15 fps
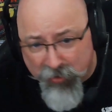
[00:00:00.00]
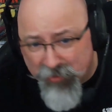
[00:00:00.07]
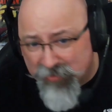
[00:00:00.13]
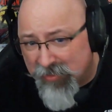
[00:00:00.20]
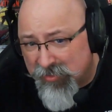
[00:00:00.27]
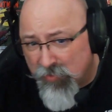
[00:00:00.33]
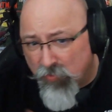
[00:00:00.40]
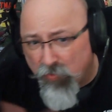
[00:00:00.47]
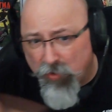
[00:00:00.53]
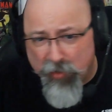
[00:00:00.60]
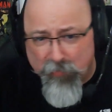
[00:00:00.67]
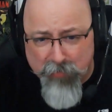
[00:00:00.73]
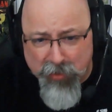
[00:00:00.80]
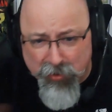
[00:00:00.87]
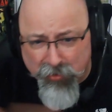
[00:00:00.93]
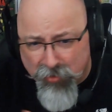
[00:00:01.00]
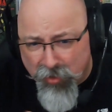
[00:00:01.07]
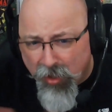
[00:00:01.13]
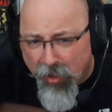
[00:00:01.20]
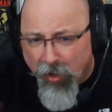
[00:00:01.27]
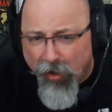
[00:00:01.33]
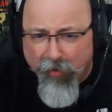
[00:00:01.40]
because that's somewhere in the middle
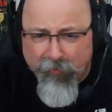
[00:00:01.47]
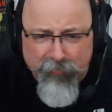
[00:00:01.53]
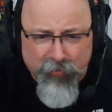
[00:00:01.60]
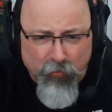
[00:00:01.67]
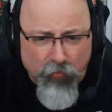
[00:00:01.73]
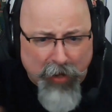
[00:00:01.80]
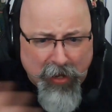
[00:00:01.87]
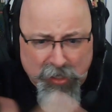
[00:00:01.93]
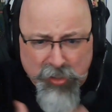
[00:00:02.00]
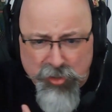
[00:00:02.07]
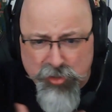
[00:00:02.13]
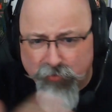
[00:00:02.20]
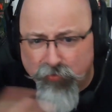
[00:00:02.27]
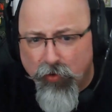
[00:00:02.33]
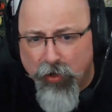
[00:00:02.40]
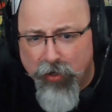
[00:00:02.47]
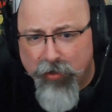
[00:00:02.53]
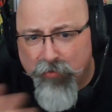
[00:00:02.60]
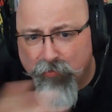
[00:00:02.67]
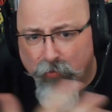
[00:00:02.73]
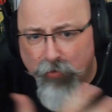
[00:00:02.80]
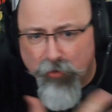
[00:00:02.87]
of the range of what
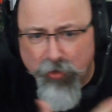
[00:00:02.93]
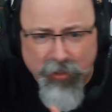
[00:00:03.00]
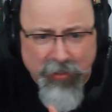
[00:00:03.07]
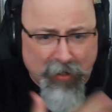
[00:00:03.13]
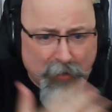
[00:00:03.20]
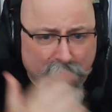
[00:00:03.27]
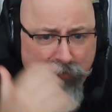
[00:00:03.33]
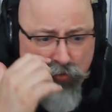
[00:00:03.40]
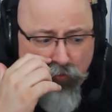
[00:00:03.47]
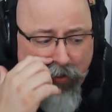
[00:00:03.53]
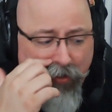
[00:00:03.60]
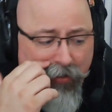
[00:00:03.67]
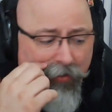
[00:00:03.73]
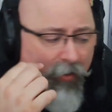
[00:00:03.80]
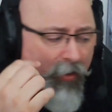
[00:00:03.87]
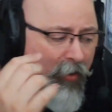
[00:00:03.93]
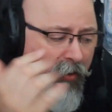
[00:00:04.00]
we're looking at, between